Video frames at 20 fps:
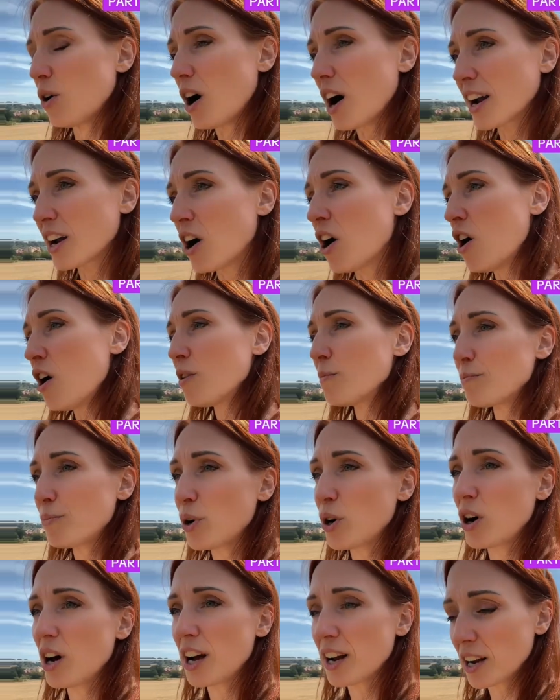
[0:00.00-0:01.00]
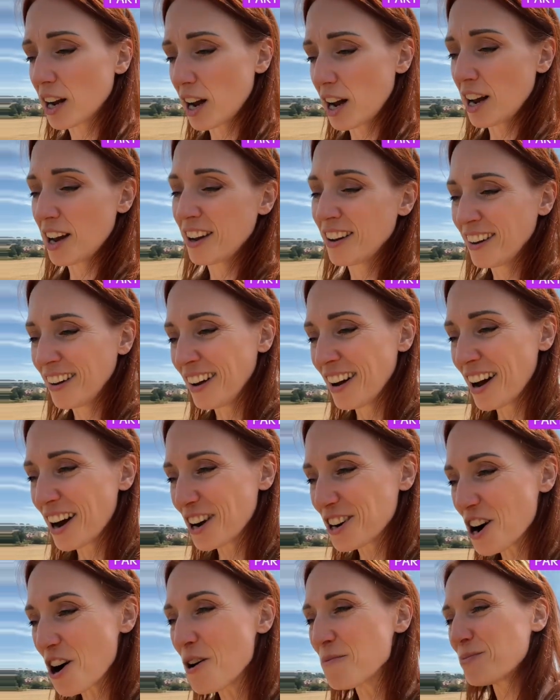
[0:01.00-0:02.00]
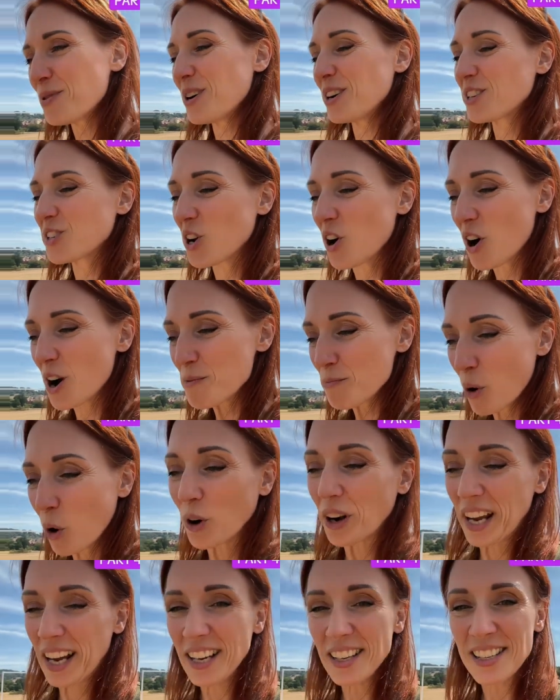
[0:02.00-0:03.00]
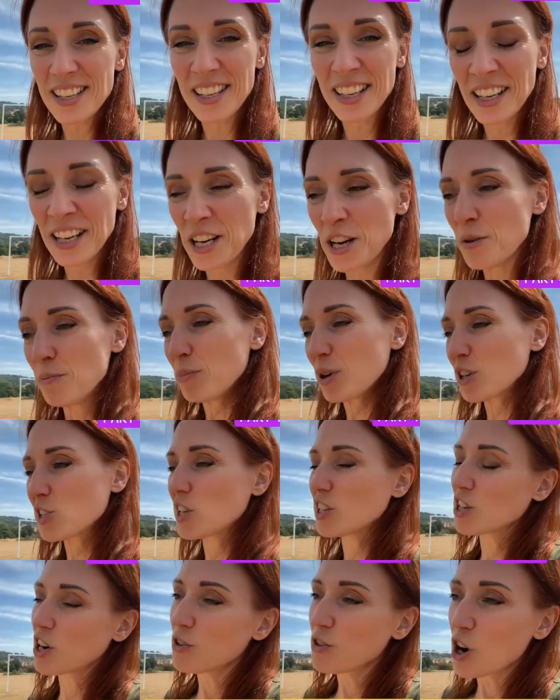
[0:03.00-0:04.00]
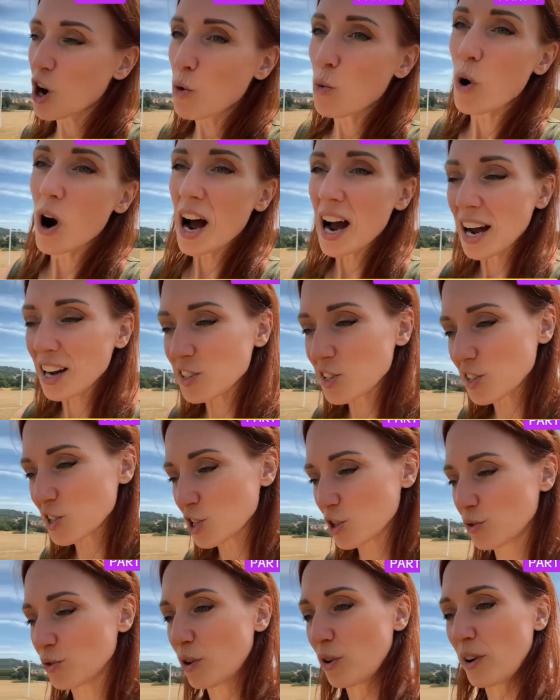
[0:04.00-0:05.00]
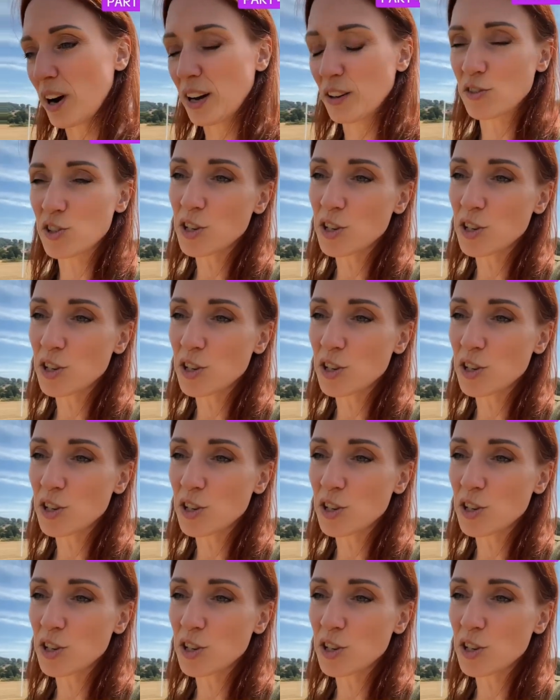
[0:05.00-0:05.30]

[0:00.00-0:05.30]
I can't put a time on it because I don't know what hazards are around.